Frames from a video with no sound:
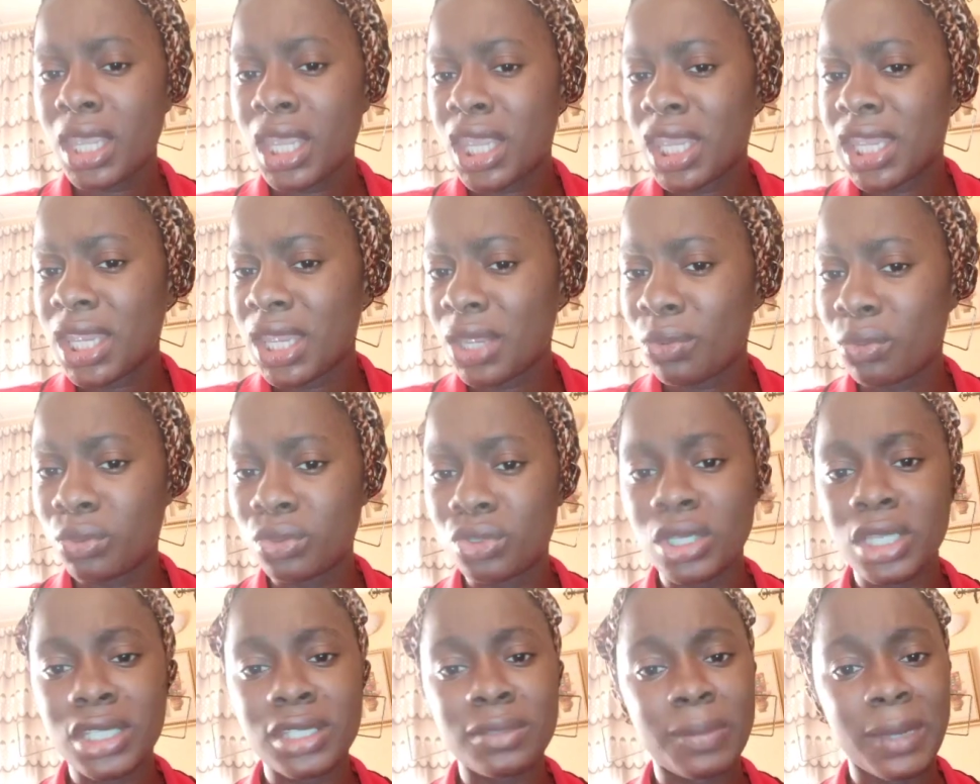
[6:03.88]
He will
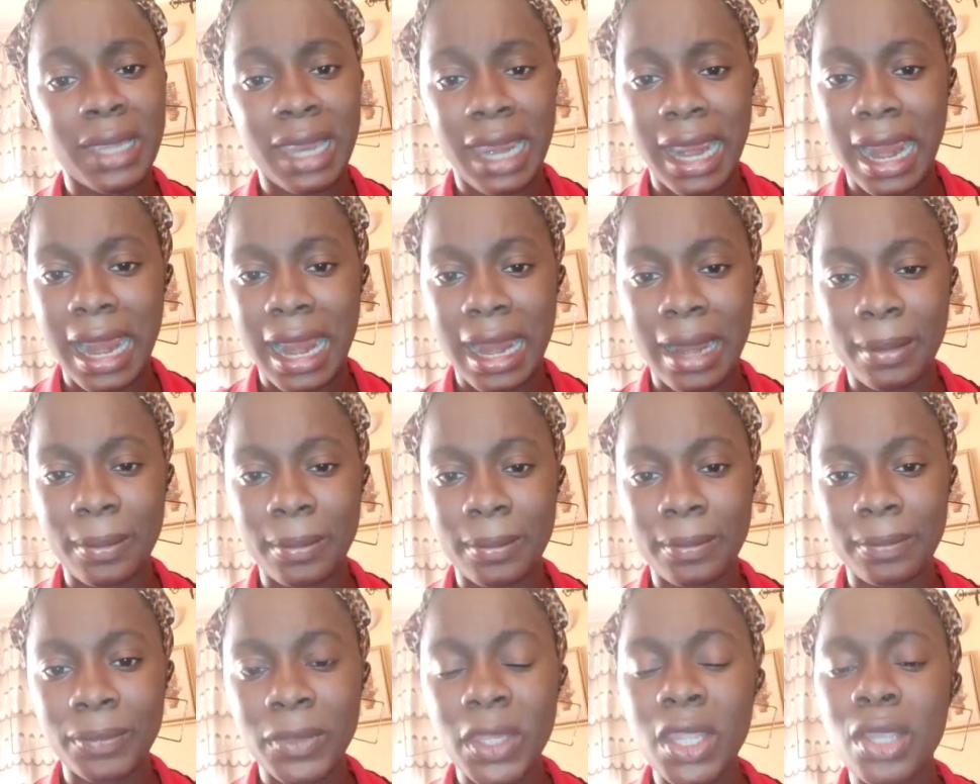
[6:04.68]
just be calm.
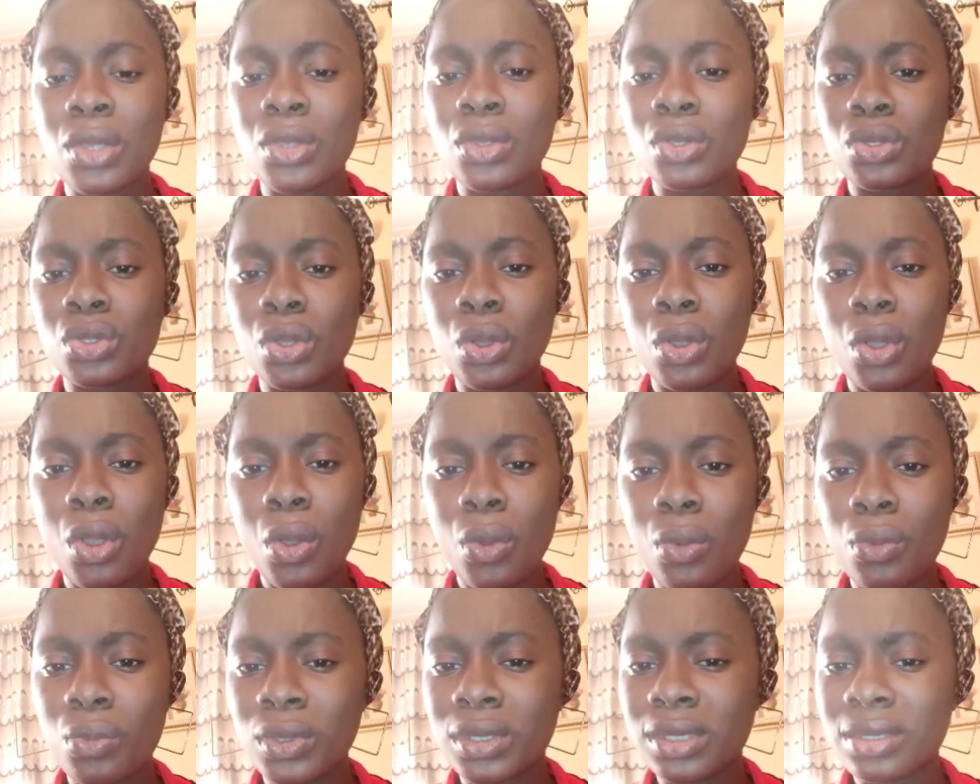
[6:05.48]
So
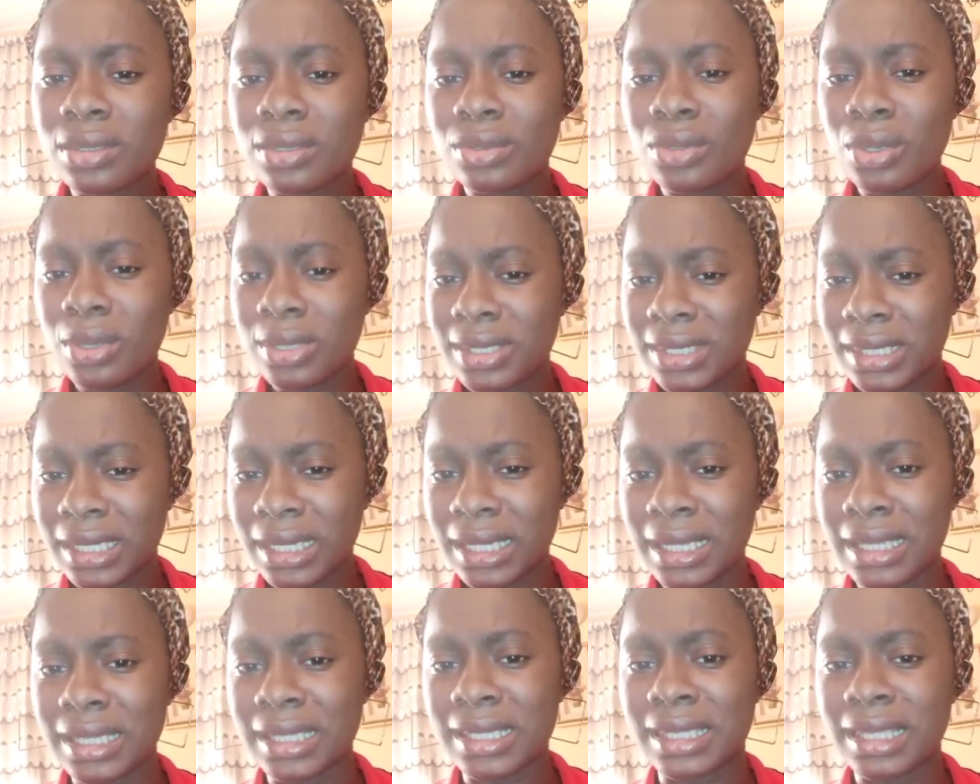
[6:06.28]
with those
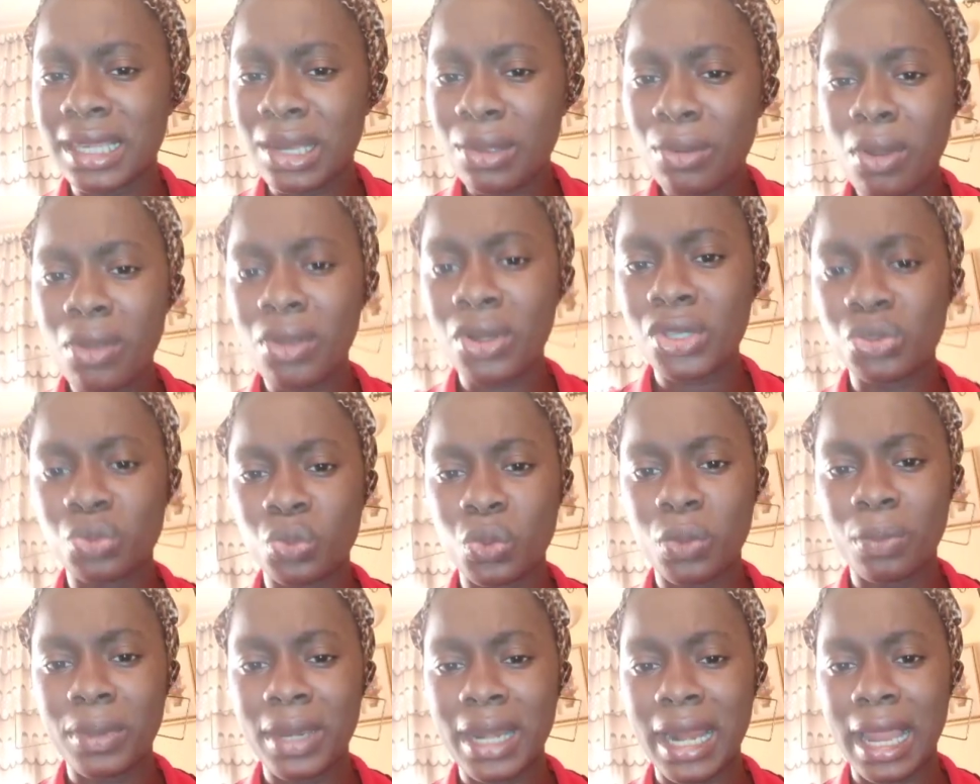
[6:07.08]
things, Liquorose will
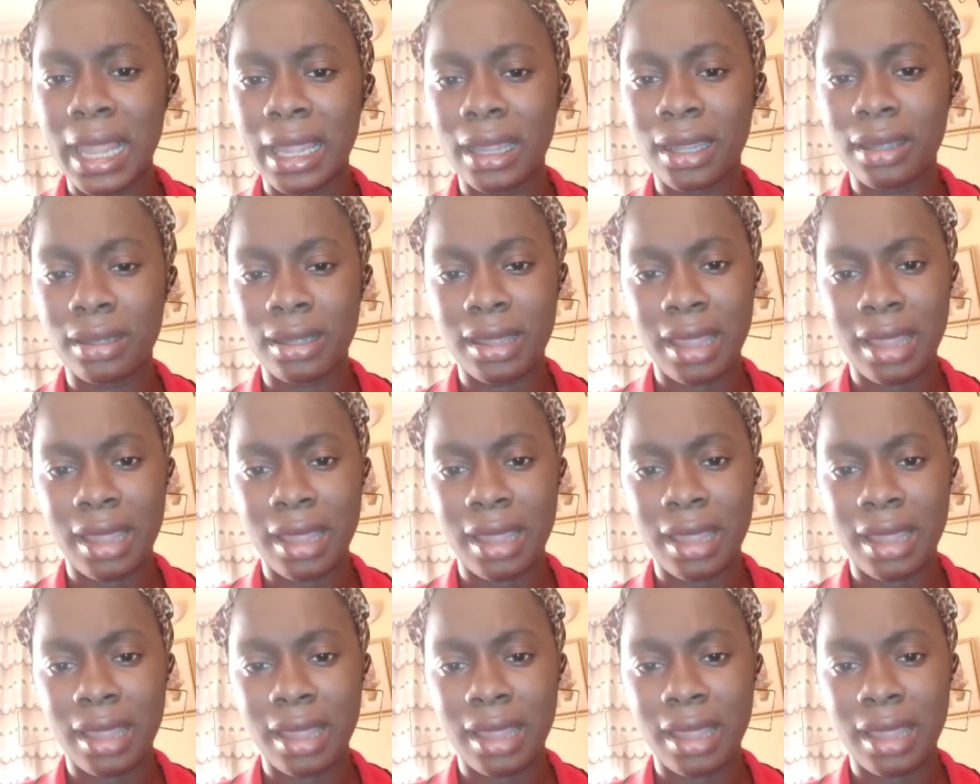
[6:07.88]
be like,